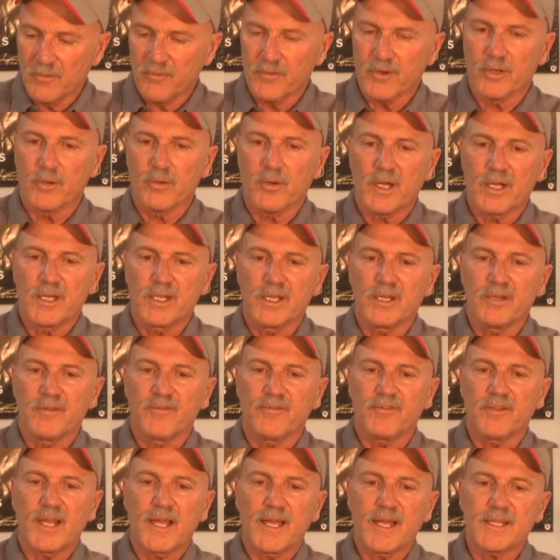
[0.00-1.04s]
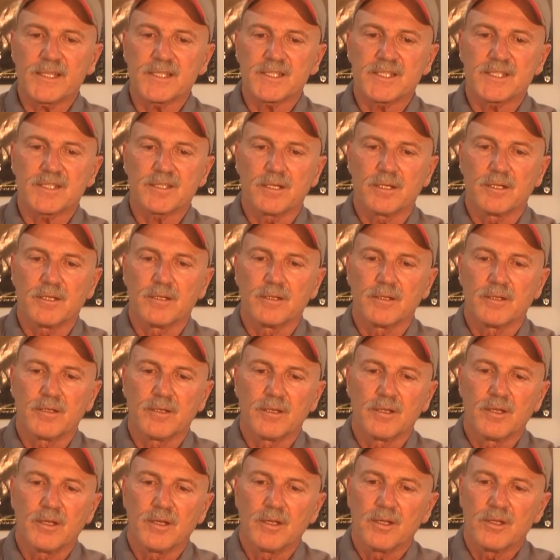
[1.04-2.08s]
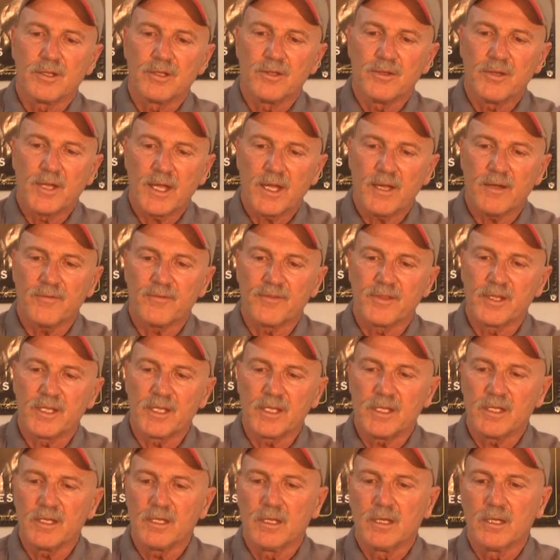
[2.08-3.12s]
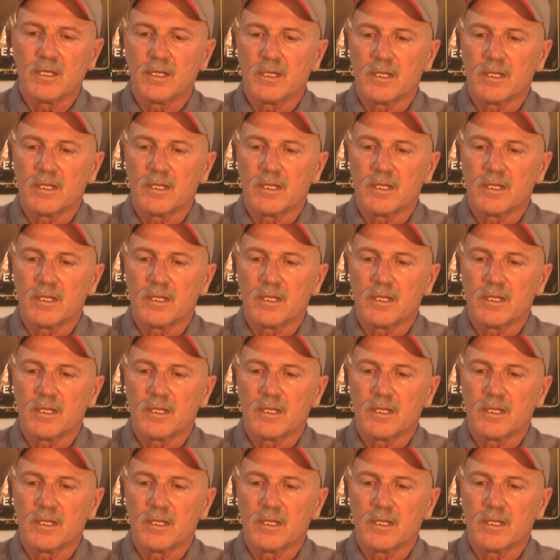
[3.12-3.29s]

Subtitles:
for grinding flats. You have the